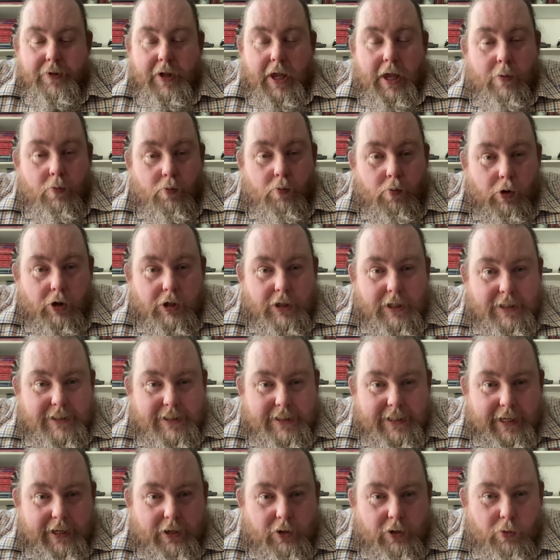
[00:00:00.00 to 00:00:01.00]
in what a
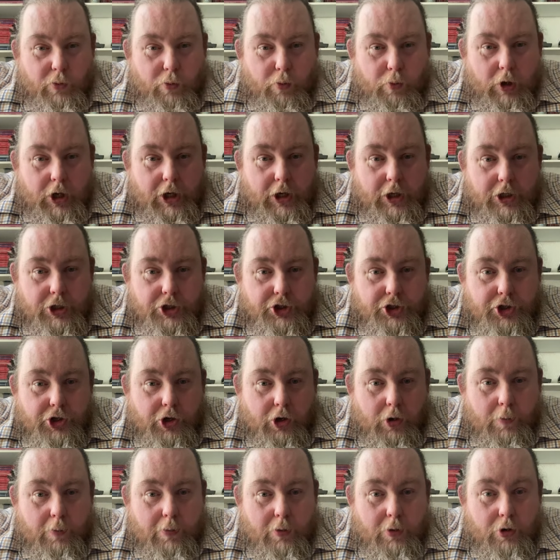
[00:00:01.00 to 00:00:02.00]
single
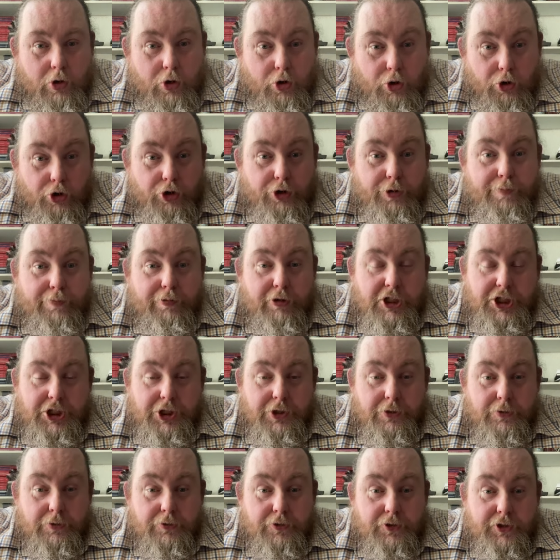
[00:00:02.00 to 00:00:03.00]
workshop could
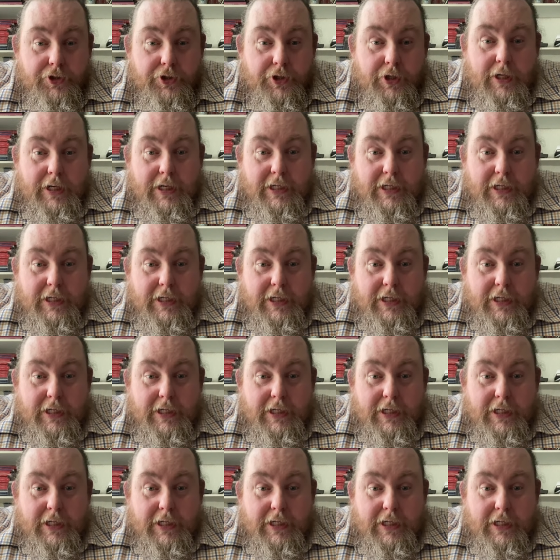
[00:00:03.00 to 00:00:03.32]
produce,